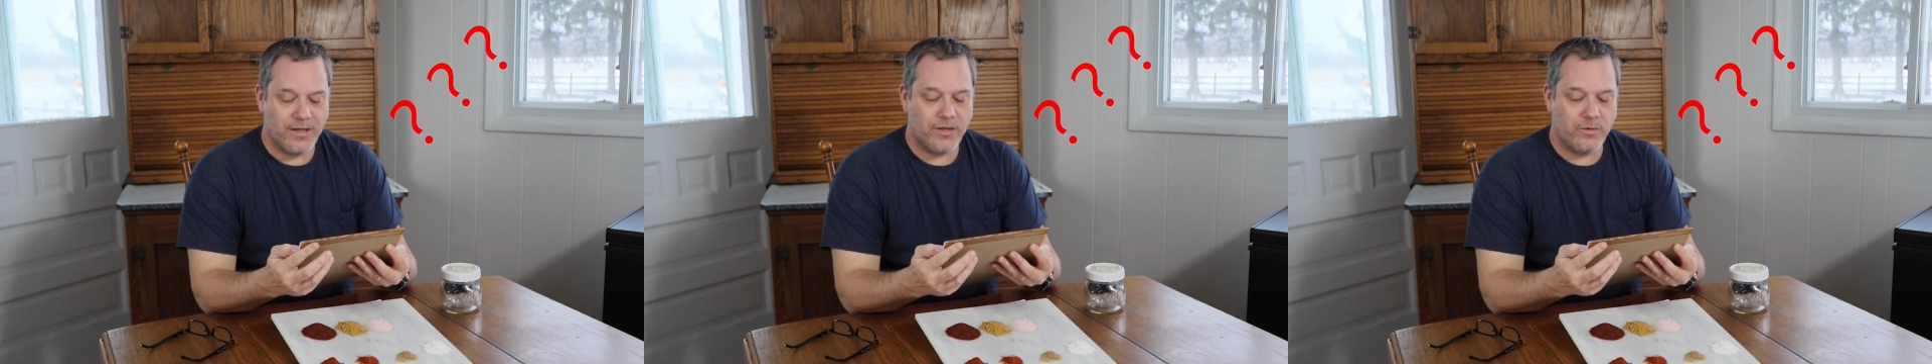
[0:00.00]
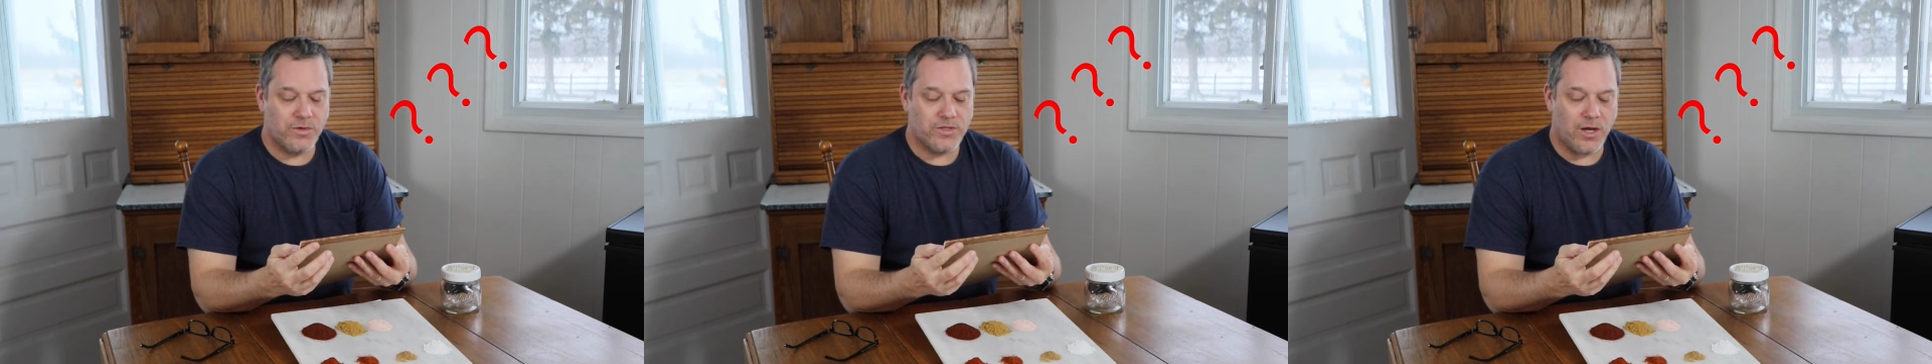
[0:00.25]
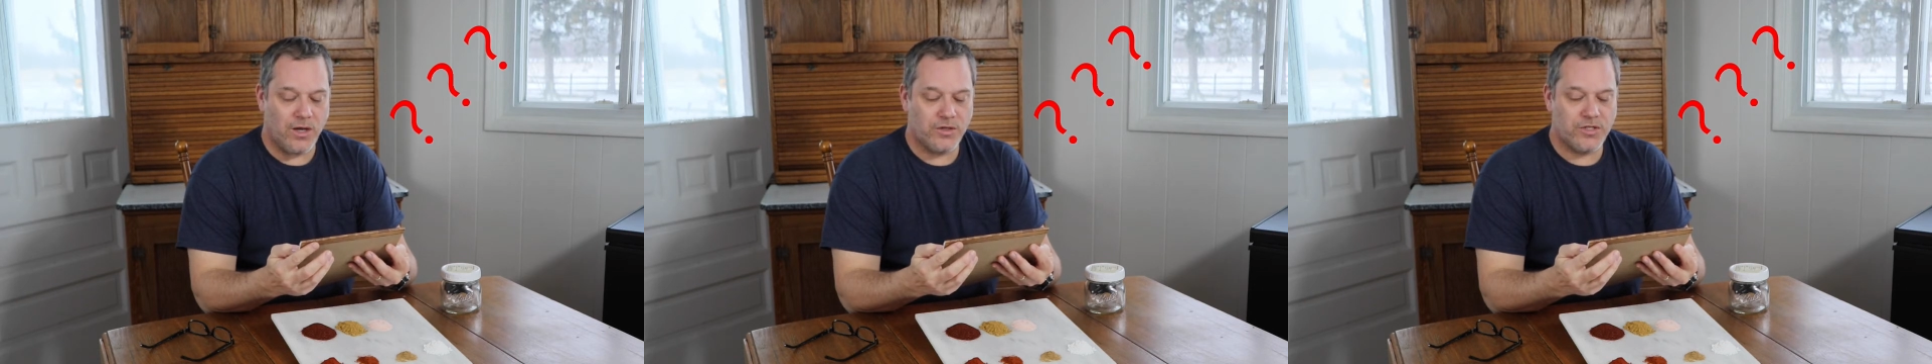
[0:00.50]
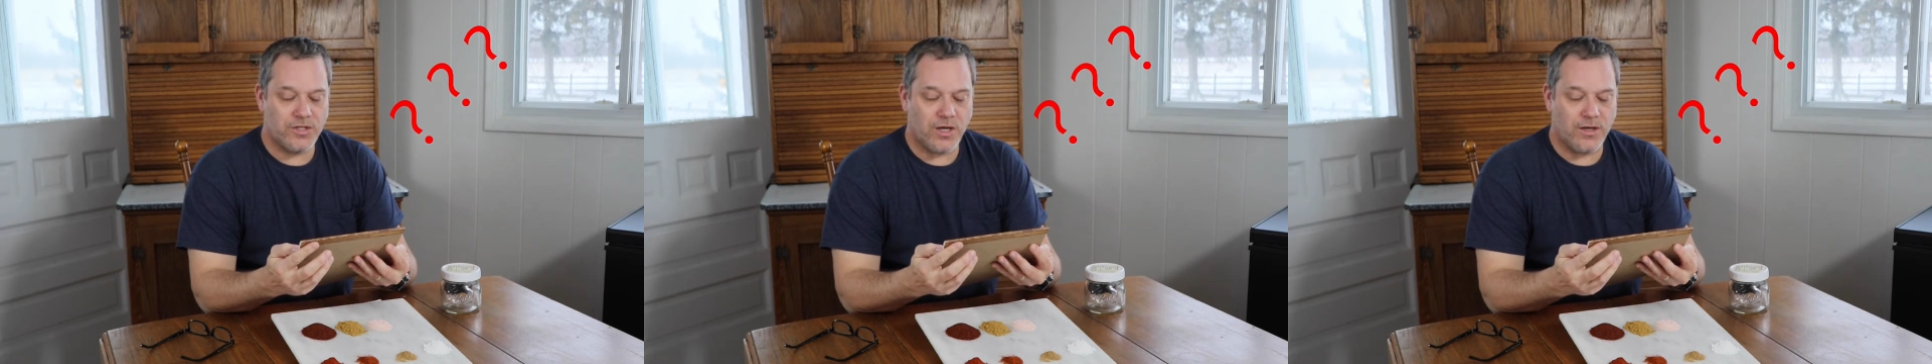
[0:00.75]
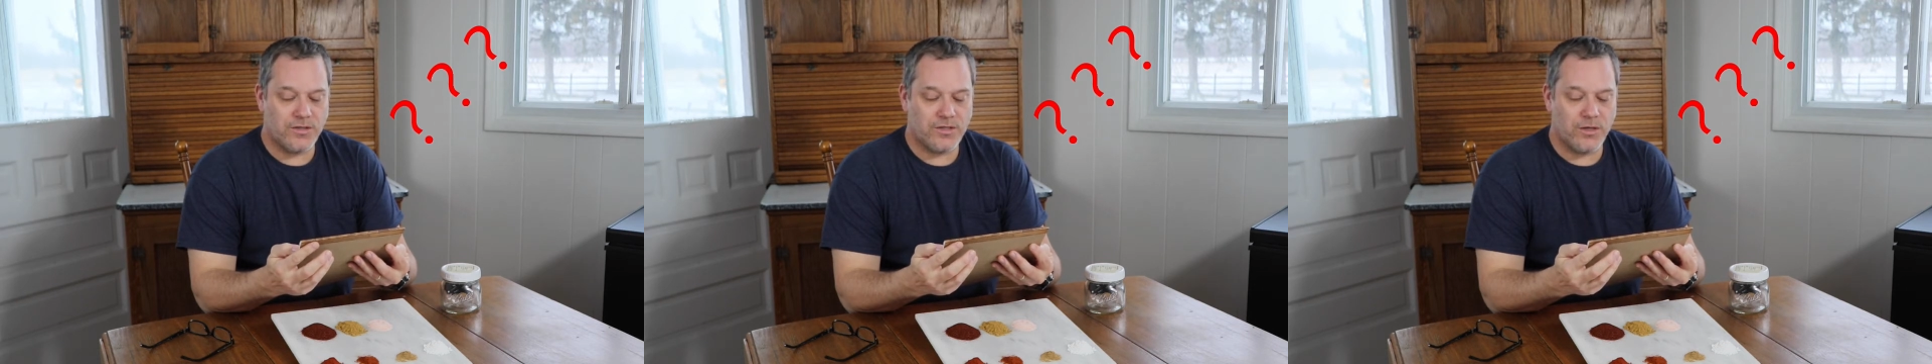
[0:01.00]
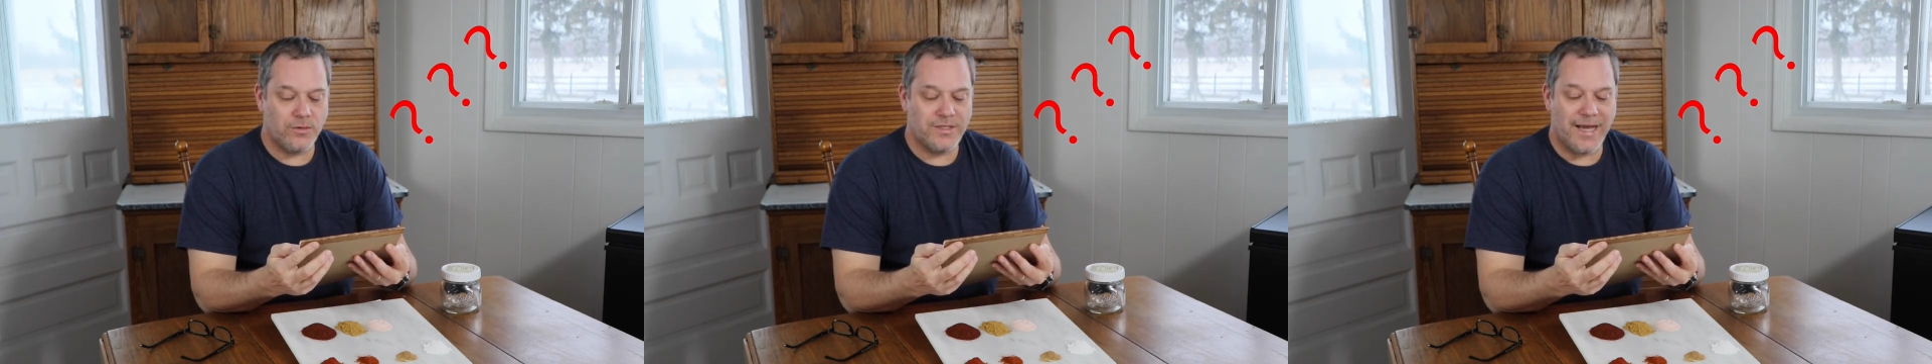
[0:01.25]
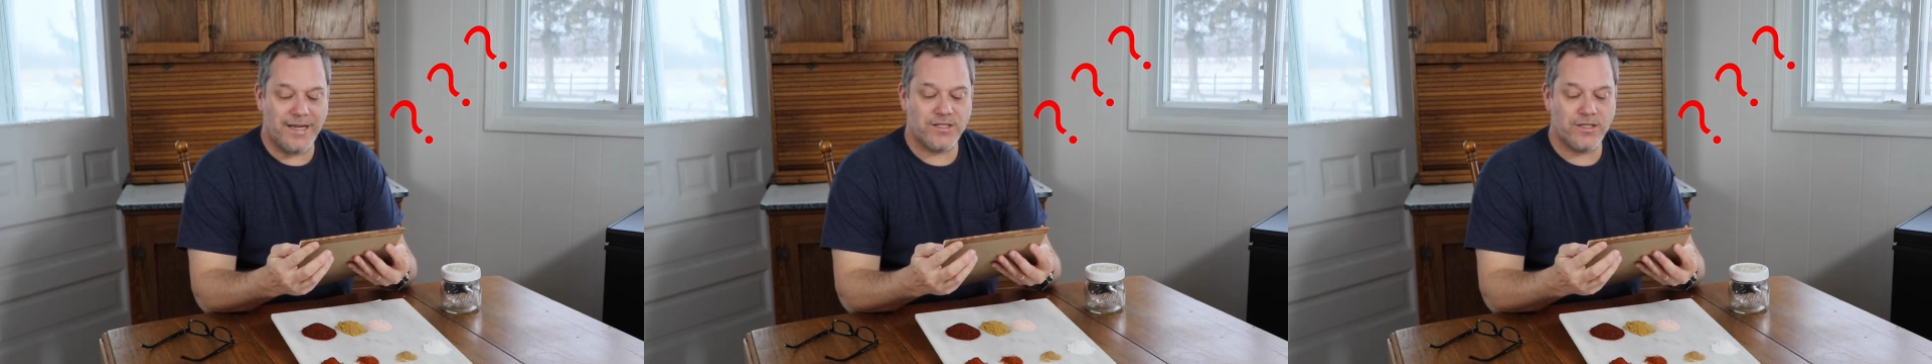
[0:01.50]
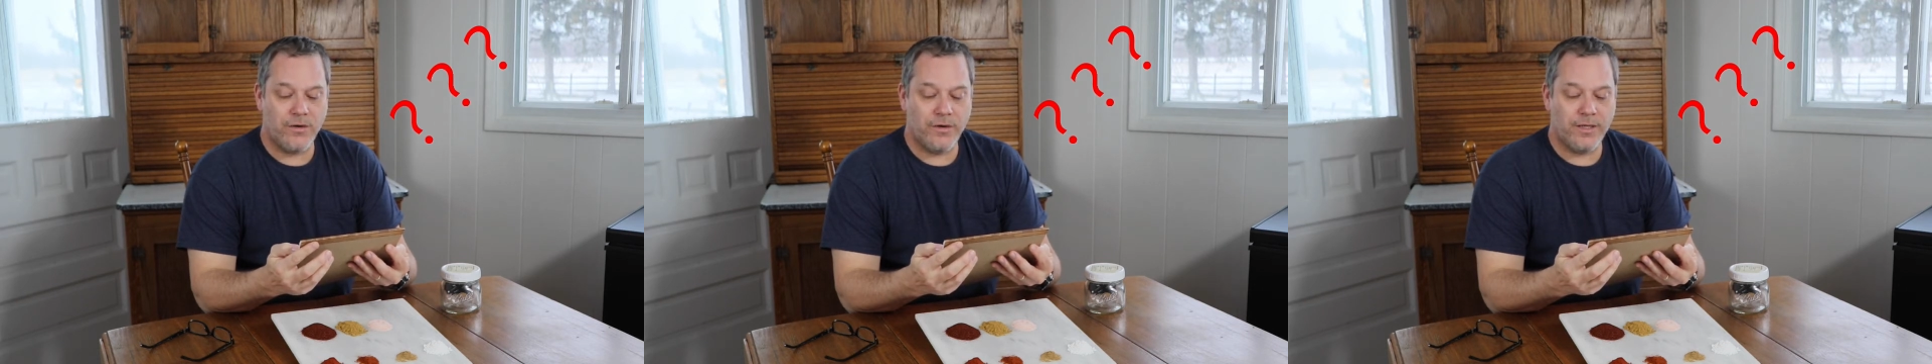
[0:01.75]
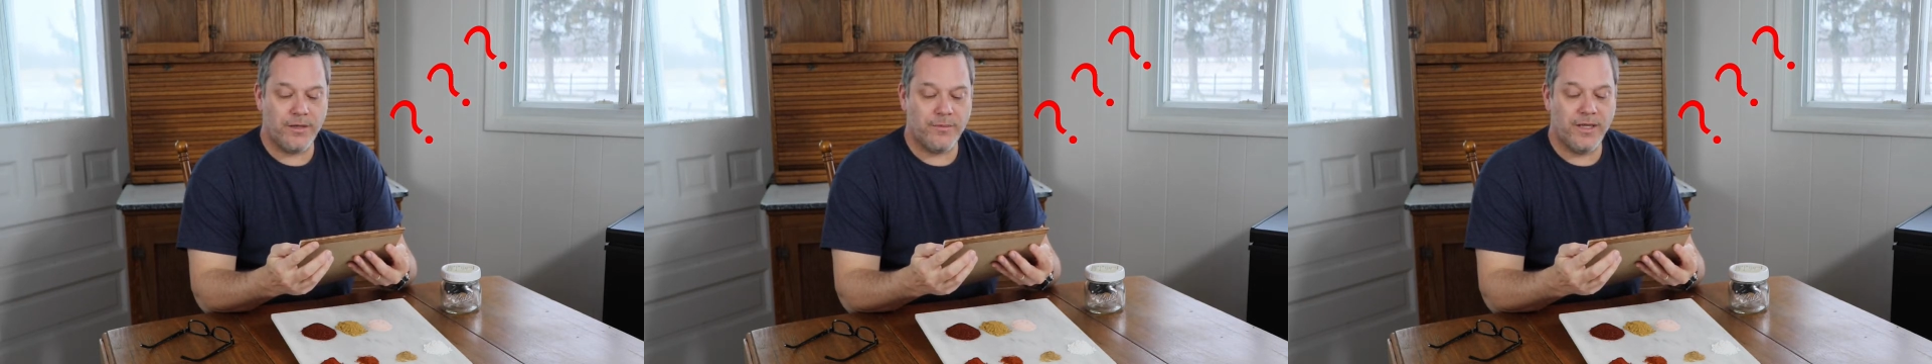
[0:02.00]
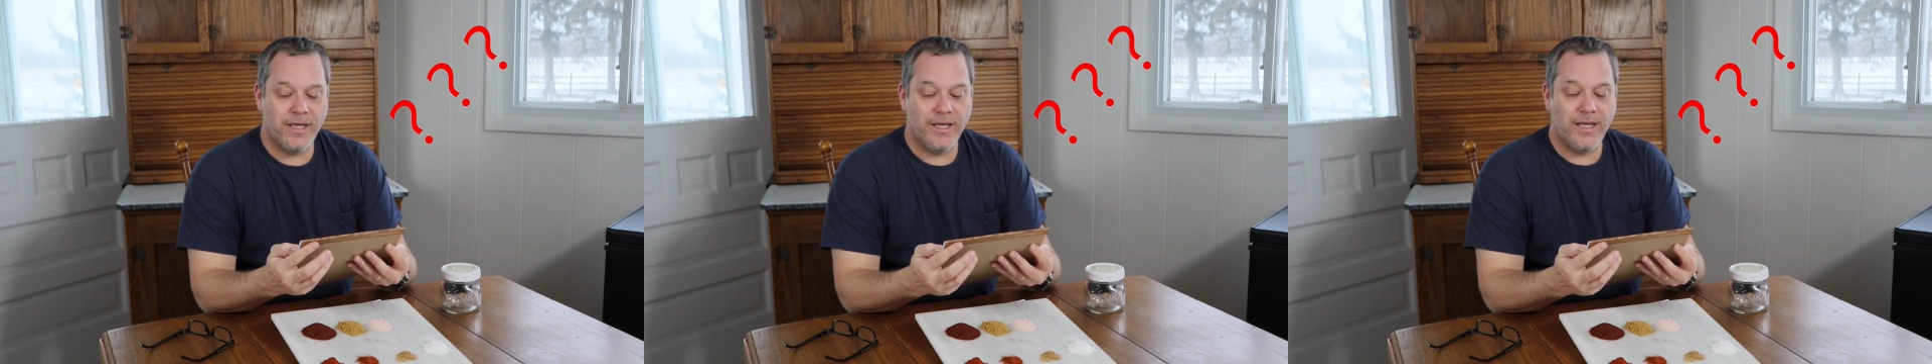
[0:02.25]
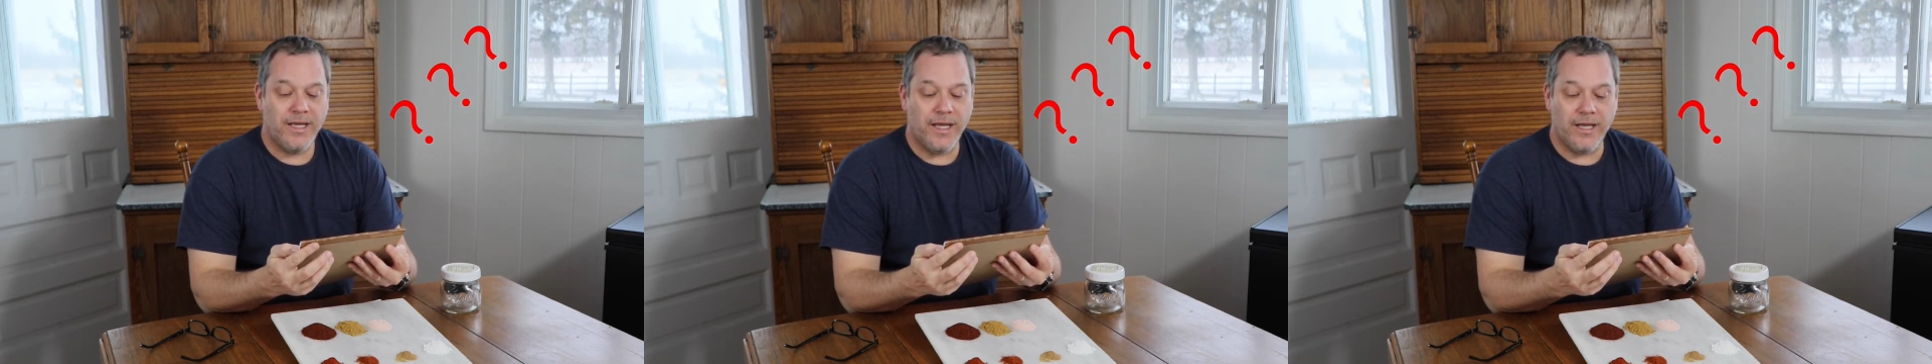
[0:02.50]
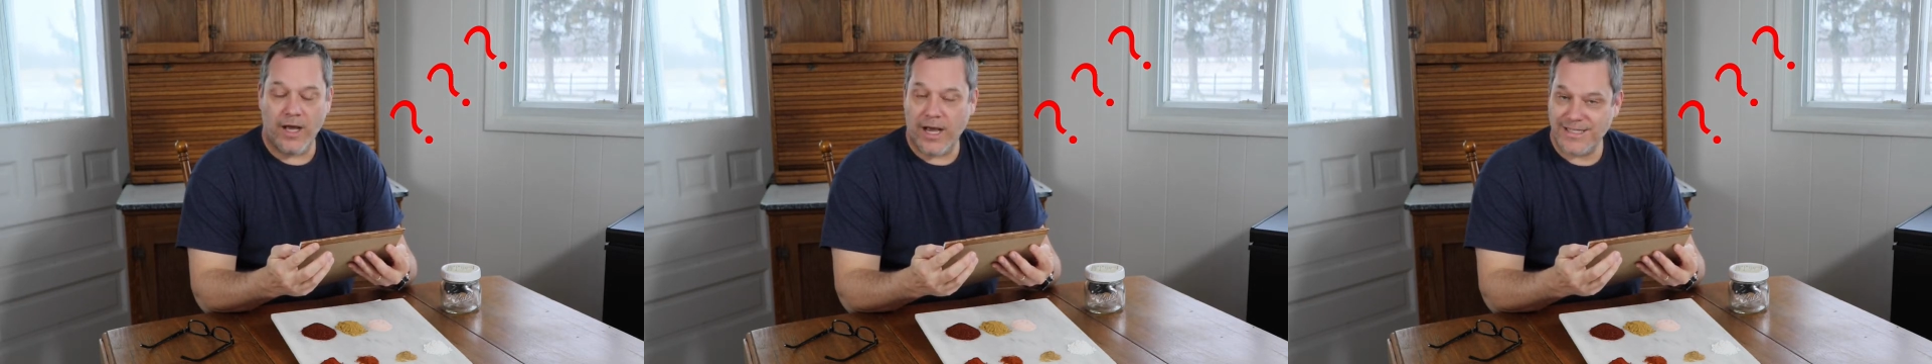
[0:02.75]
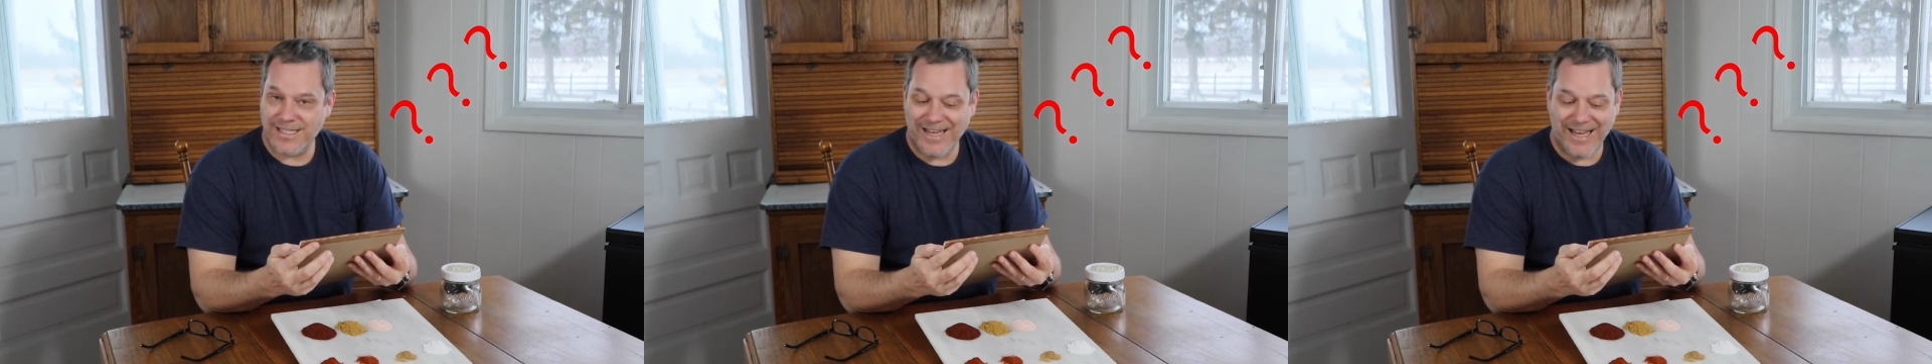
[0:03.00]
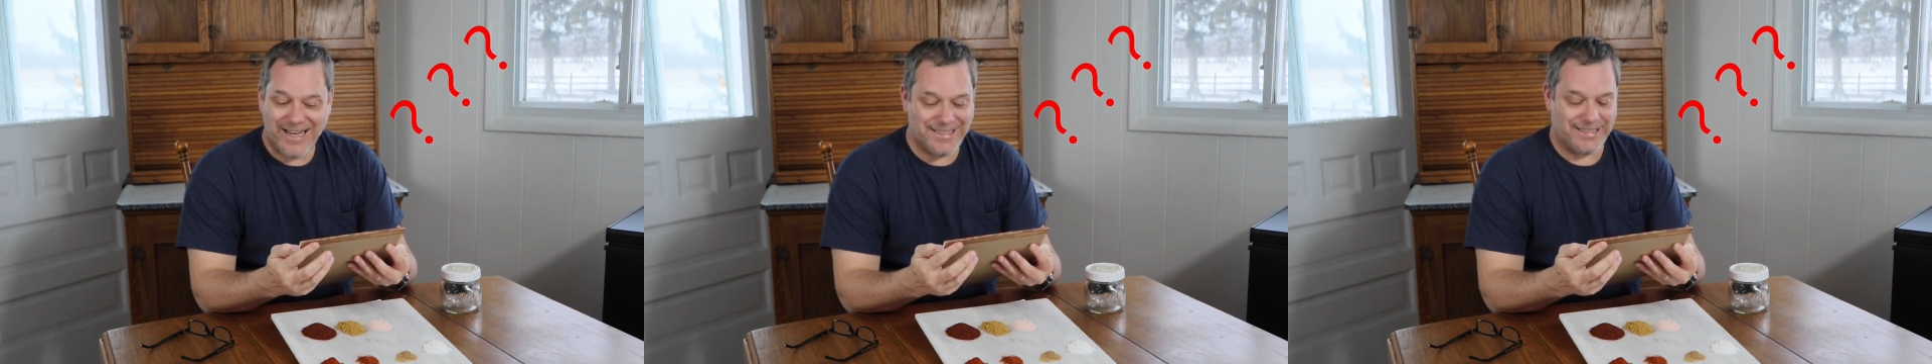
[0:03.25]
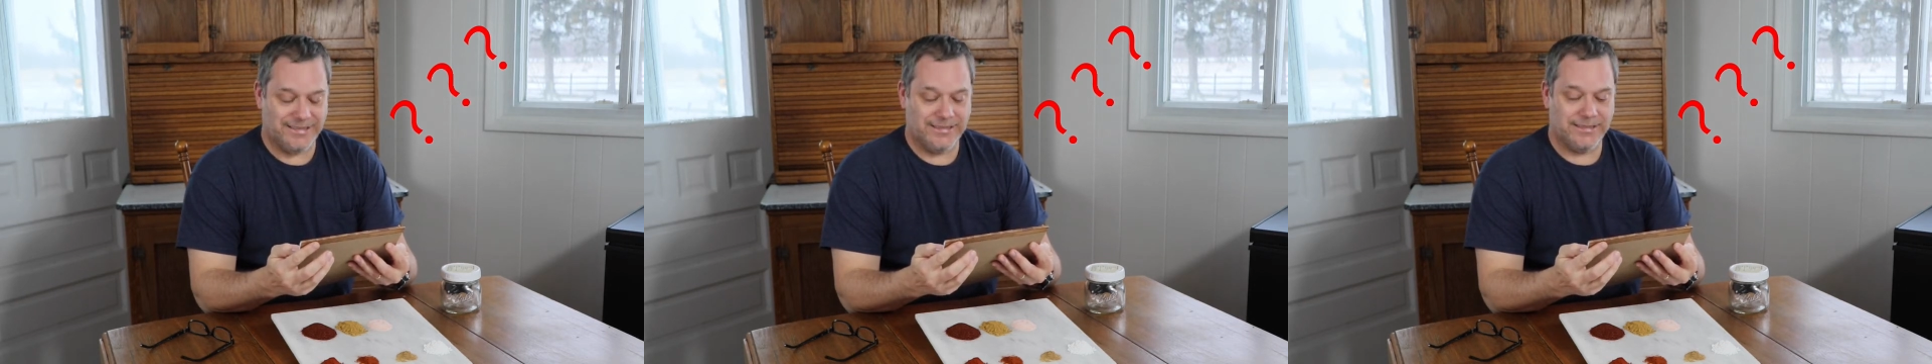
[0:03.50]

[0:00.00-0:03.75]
There was also disodium inosinate